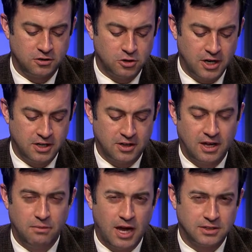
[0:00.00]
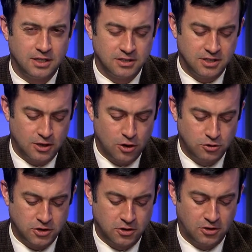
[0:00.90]
trying to claim access to
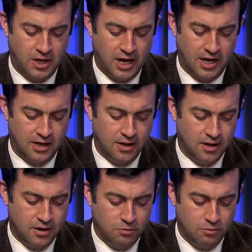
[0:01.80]
coastal land